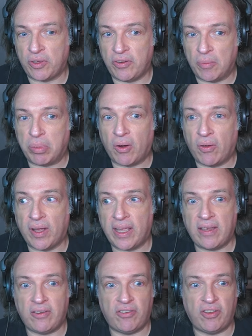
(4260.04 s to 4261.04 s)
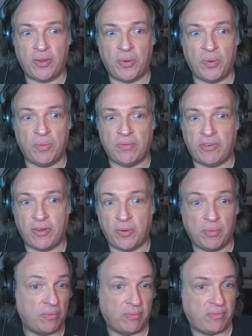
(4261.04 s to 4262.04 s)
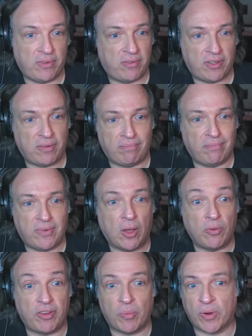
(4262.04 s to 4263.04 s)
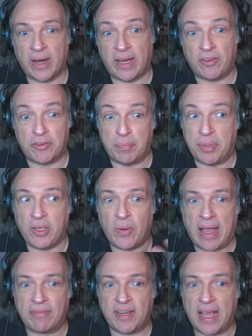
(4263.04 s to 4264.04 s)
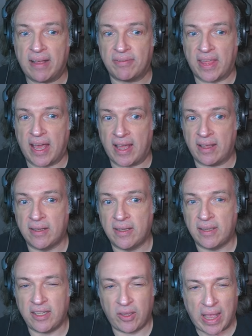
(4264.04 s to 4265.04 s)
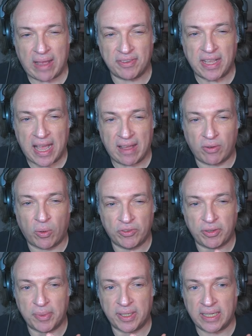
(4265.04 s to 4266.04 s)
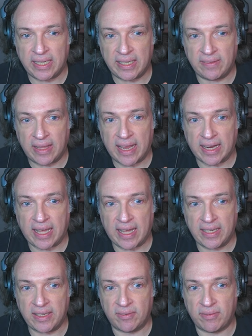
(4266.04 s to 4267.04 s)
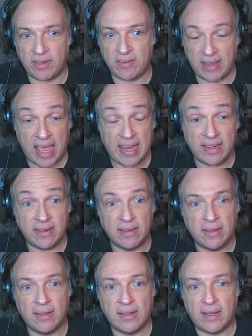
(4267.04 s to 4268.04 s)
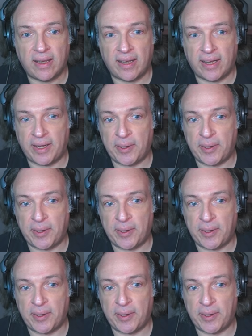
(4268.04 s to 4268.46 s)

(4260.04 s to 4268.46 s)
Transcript: deploy to to to go somewhere else, but you have to have that. You have to have ultimately that kind of intent. Um,